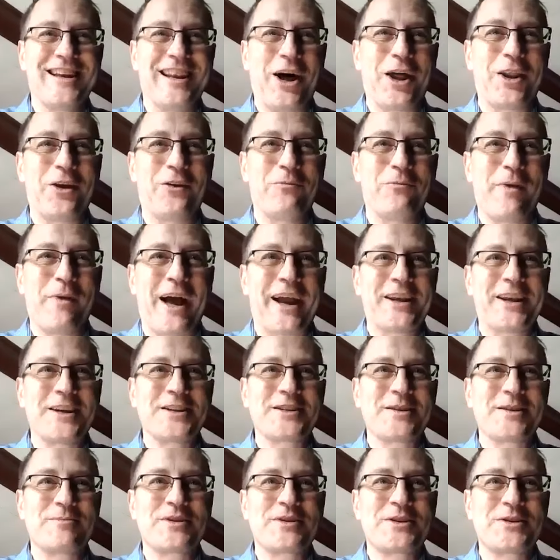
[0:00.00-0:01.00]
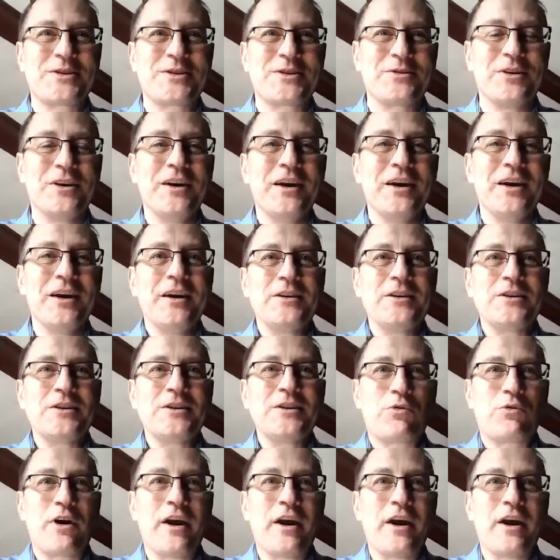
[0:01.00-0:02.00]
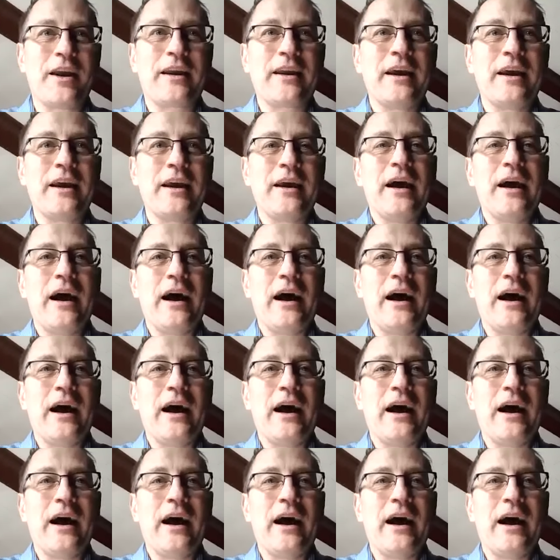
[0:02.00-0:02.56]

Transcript: a lot of mechanisms to to break.